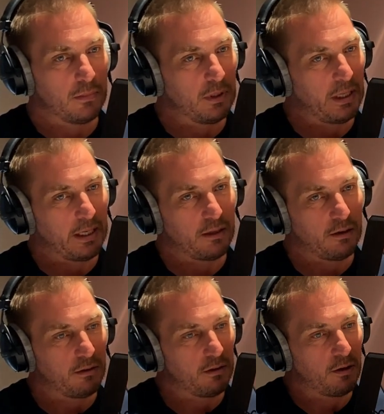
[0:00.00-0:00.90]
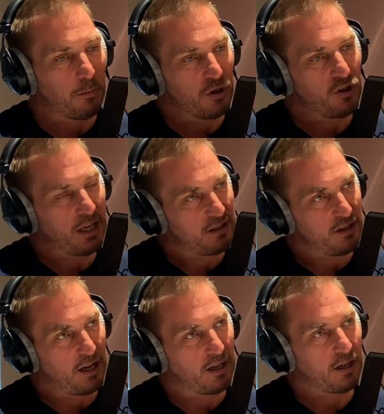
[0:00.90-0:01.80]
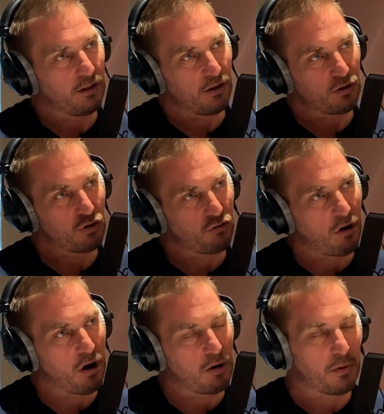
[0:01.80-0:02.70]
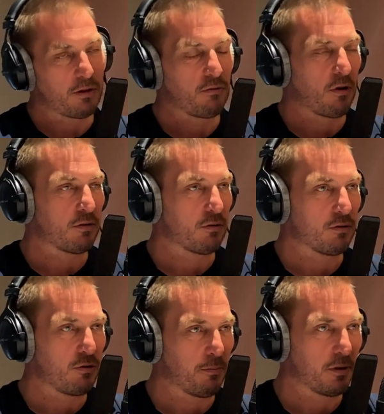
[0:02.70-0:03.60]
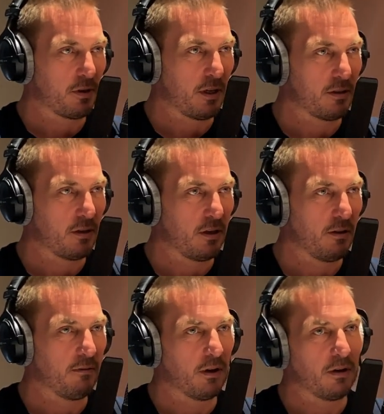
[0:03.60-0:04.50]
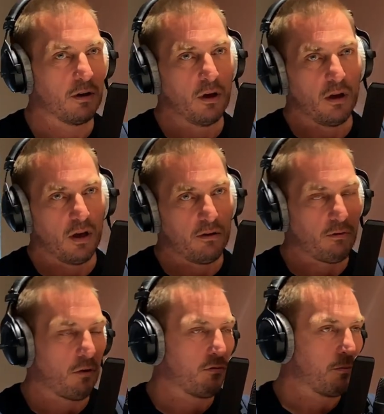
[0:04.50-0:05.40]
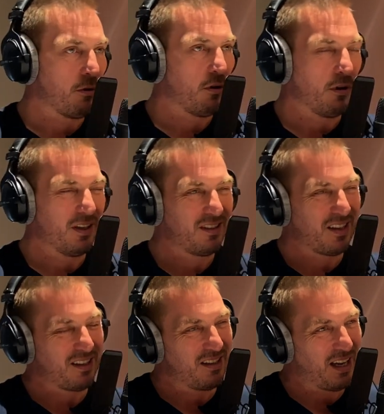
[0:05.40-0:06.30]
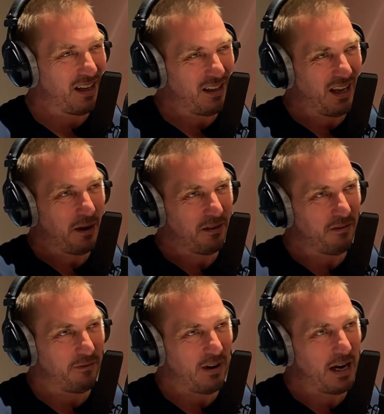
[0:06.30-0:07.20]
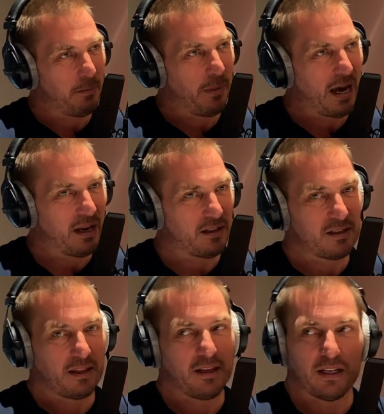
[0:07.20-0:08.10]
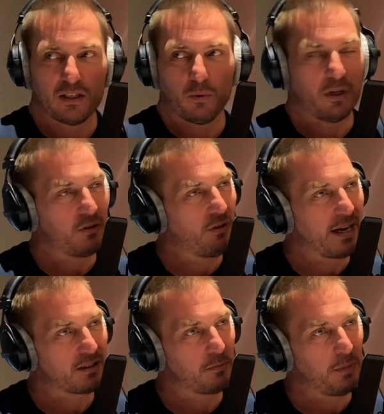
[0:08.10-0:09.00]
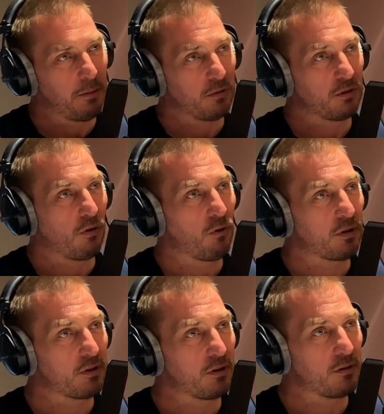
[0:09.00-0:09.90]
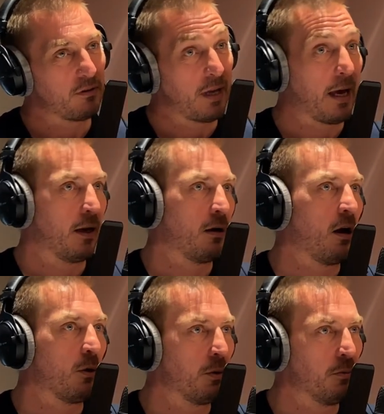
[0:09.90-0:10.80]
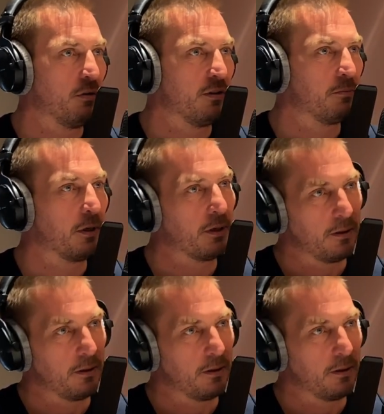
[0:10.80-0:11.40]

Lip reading: Like they're majestic and they're strong, but they're also super sensitive and vulnerable. And it's that fine balance, I think, is what attracts people to horses. Yeah. That and Hollywood movies. But